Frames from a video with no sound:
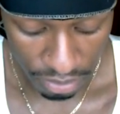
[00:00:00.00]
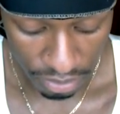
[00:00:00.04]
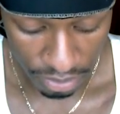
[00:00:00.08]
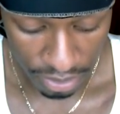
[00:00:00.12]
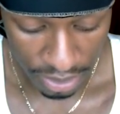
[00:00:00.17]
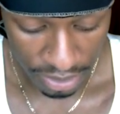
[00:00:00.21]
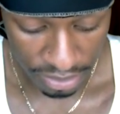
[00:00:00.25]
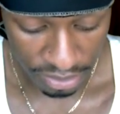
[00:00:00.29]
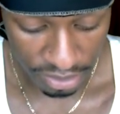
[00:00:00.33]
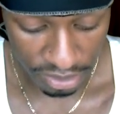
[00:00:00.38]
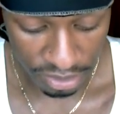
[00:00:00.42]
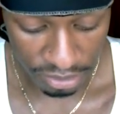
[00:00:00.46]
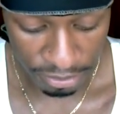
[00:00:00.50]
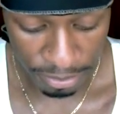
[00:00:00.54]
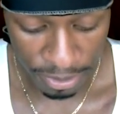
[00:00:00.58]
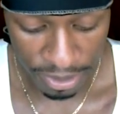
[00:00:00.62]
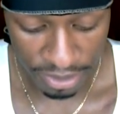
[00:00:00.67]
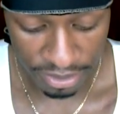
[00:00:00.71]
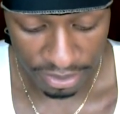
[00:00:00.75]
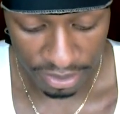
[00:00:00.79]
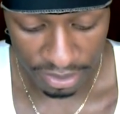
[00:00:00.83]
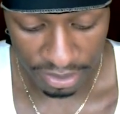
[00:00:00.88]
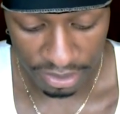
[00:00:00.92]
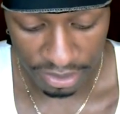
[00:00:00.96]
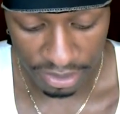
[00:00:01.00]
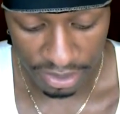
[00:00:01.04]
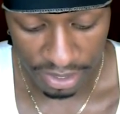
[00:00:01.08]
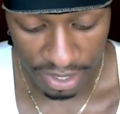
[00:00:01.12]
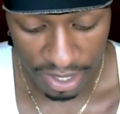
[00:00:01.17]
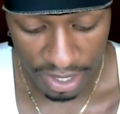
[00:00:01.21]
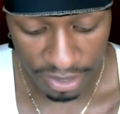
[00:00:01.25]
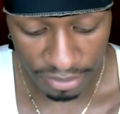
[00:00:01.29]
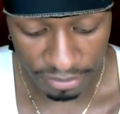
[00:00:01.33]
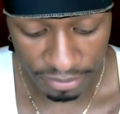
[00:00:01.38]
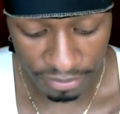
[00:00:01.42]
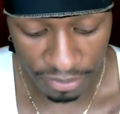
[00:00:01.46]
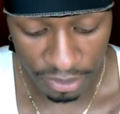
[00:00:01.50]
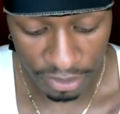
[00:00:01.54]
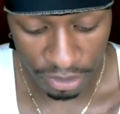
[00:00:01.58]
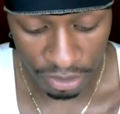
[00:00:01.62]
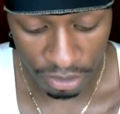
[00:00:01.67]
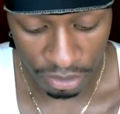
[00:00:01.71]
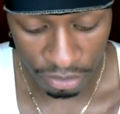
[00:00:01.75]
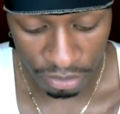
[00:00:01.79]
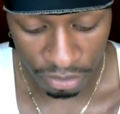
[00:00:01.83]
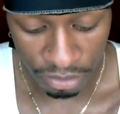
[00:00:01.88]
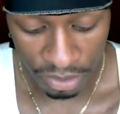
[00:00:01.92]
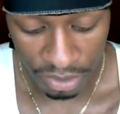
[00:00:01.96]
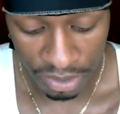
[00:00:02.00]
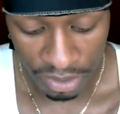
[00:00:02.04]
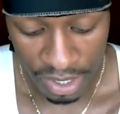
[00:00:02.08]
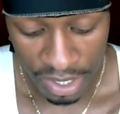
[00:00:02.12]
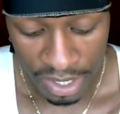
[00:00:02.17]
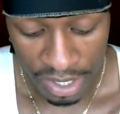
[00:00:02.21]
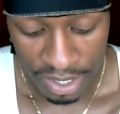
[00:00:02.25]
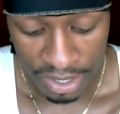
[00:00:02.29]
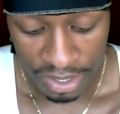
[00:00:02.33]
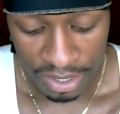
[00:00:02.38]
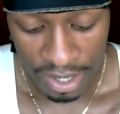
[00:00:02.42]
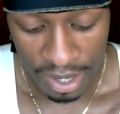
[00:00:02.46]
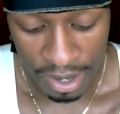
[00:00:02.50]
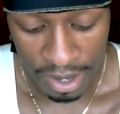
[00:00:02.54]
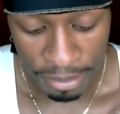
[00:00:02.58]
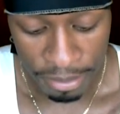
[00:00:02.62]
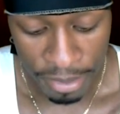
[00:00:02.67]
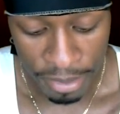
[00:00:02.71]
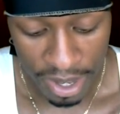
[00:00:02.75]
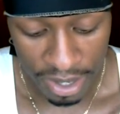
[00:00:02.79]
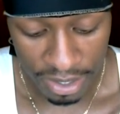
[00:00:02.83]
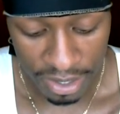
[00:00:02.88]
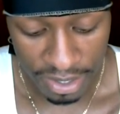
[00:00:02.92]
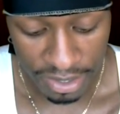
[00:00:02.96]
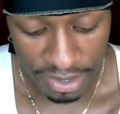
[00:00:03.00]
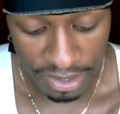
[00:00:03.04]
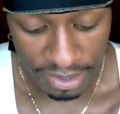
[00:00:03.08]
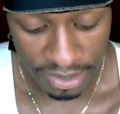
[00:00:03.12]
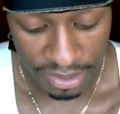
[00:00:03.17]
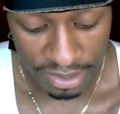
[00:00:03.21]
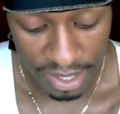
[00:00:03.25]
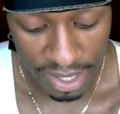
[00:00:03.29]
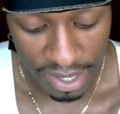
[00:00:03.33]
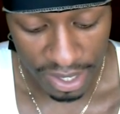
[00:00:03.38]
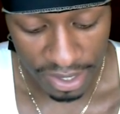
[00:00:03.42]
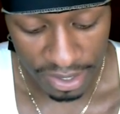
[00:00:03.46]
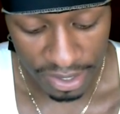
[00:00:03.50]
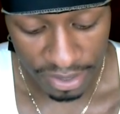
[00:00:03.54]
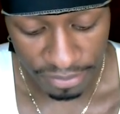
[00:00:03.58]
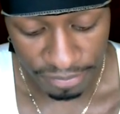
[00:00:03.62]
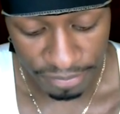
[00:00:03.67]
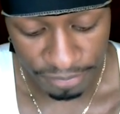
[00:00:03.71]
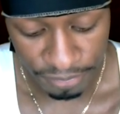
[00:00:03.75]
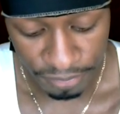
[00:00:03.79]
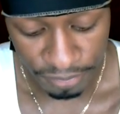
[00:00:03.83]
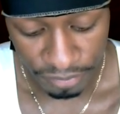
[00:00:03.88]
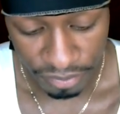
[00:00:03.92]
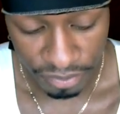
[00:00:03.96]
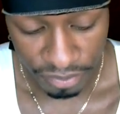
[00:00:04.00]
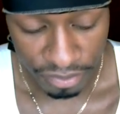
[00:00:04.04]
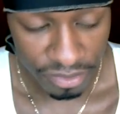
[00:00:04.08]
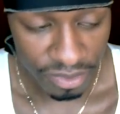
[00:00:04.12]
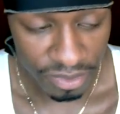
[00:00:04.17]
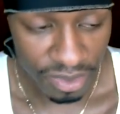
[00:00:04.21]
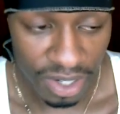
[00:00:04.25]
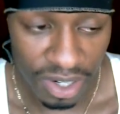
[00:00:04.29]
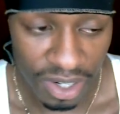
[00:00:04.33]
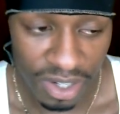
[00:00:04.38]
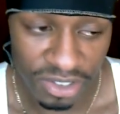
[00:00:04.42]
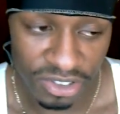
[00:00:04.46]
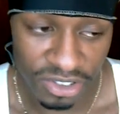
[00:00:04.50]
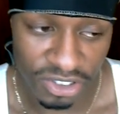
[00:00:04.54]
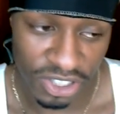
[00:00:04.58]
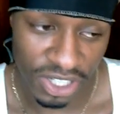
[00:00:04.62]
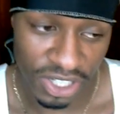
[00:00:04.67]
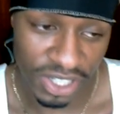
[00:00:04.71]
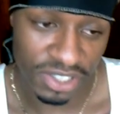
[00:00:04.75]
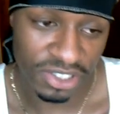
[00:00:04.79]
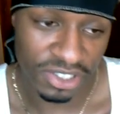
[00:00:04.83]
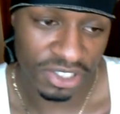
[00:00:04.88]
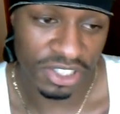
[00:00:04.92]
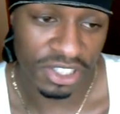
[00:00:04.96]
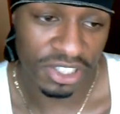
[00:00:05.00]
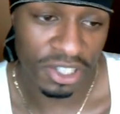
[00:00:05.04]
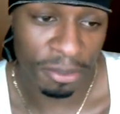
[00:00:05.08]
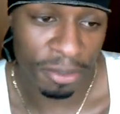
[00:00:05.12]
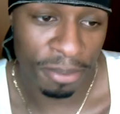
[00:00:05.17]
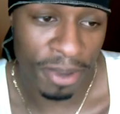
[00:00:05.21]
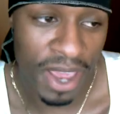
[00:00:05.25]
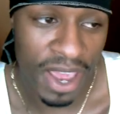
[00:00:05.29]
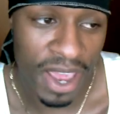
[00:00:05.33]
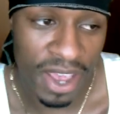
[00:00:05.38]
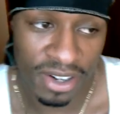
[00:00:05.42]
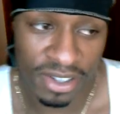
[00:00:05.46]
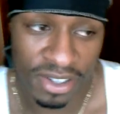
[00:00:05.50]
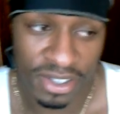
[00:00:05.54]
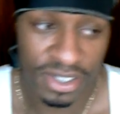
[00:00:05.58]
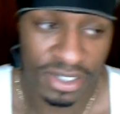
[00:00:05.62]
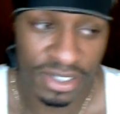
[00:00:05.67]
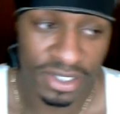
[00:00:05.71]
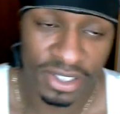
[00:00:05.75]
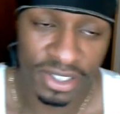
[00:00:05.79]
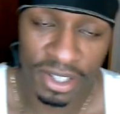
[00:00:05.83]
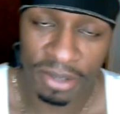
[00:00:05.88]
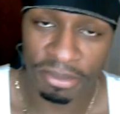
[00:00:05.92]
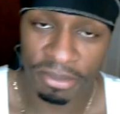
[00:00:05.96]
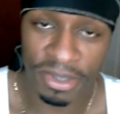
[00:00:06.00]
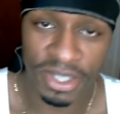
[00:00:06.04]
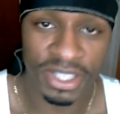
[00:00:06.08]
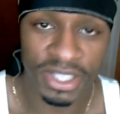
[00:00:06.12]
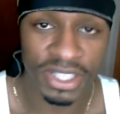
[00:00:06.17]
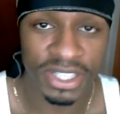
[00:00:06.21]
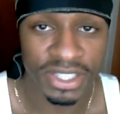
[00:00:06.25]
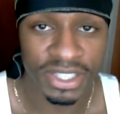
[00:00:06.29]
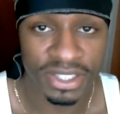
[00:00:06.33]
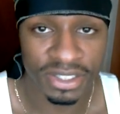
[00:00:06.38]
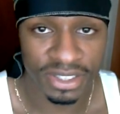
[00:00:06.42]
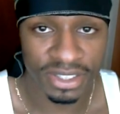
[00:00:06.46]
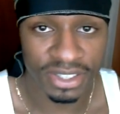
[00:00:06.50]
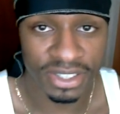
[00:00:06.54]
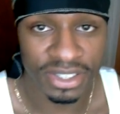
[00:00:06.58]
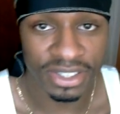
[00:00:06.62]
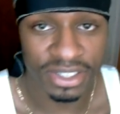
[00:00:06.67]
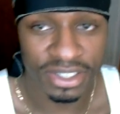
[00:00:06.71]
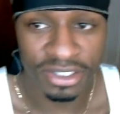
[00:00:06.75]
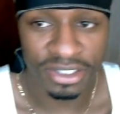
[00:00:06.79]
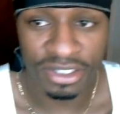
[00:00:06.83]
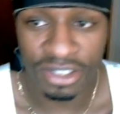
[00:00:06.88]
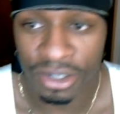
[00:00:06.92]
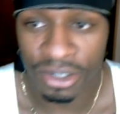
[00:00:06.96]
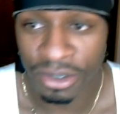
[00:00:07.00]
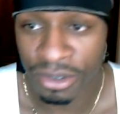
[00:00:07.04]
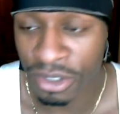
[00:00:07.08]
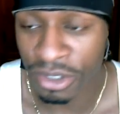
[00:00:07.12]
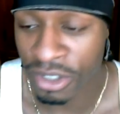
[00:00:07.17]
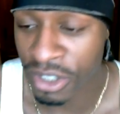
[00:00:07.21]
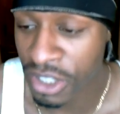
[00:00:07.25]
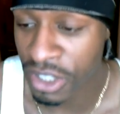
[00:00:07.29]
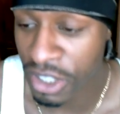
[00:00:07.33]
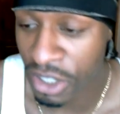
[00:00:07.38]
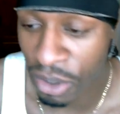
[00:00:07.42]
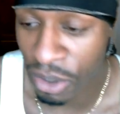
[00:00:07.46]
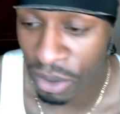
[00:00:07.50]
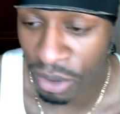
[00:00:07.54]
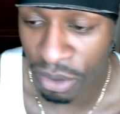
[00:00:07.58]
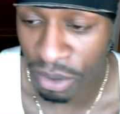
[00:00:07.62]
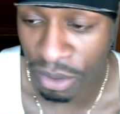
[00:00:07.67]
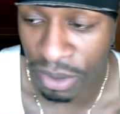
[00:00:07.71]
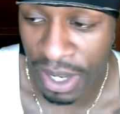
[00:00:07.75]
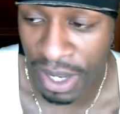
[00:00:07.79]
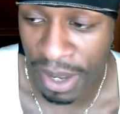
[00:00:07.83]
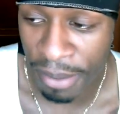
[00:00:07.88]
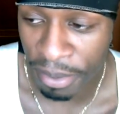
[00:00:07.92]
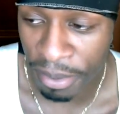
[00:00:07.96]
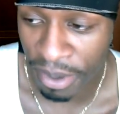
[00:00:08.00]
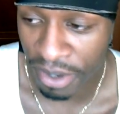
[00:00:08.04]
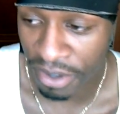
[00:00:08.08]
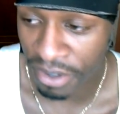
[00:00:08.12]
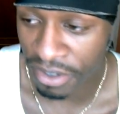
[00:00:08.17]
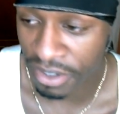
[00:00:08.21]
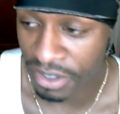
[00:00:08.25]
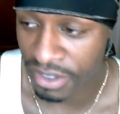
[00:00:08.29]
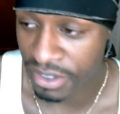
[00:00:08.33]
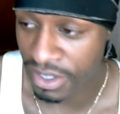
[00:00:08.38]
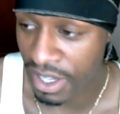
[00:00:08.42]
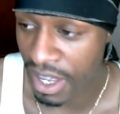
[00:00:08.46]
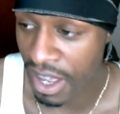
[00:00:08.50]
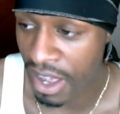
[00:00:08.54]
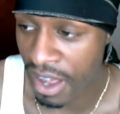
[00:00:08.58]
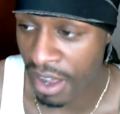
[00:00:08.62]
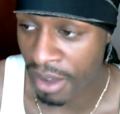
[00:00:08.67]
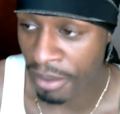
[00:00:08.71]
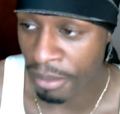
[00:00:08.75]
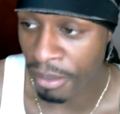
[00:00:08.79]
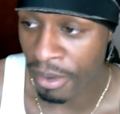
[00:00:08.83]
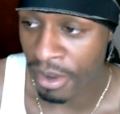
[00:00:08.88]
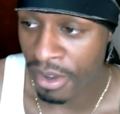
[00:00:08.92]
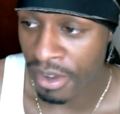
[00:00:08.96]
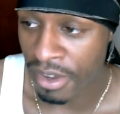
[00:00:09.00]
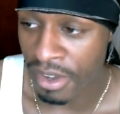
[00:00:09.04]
That's just basically it. I'm not gonna say changing your pattern is something easy. You're gonna go through that period of time